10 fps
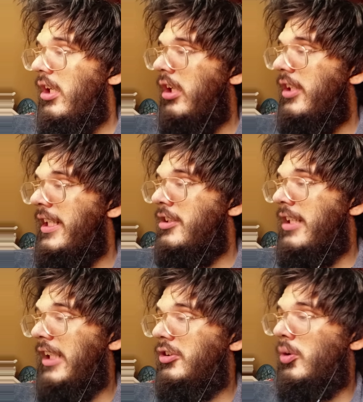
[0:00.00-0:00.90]
the
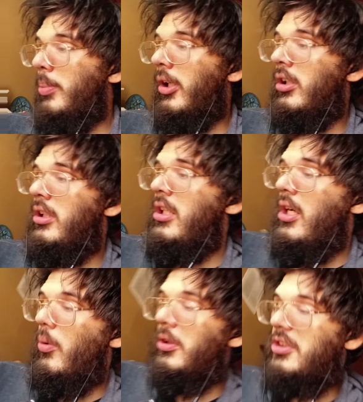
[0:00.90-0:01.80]
International Bar,
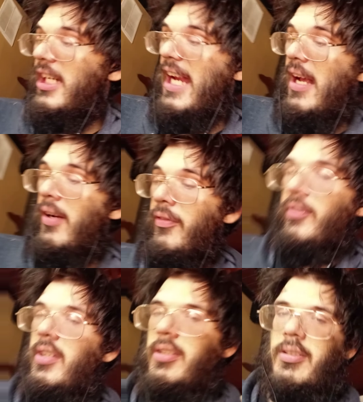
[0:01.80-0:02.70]
which they have
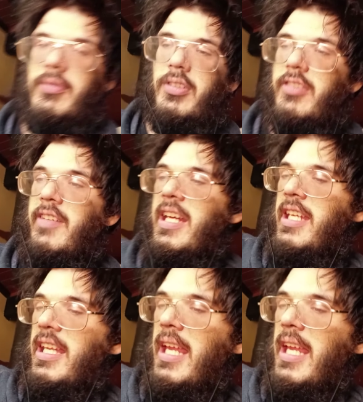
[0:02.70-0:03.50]
created